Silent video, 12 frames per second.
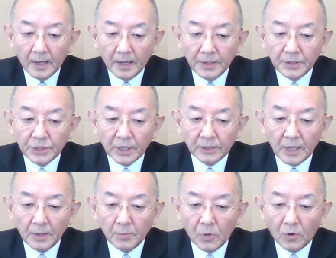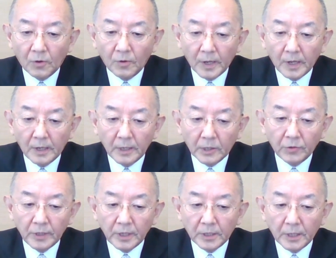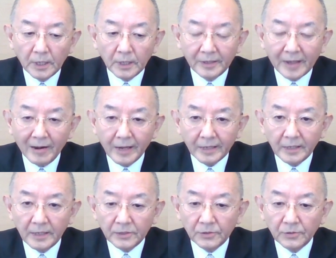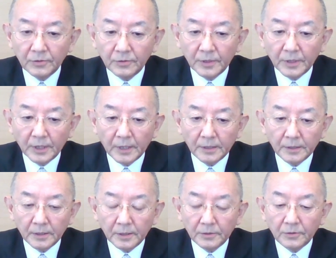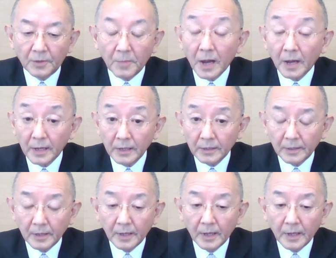injecting more liquidity directly to the market.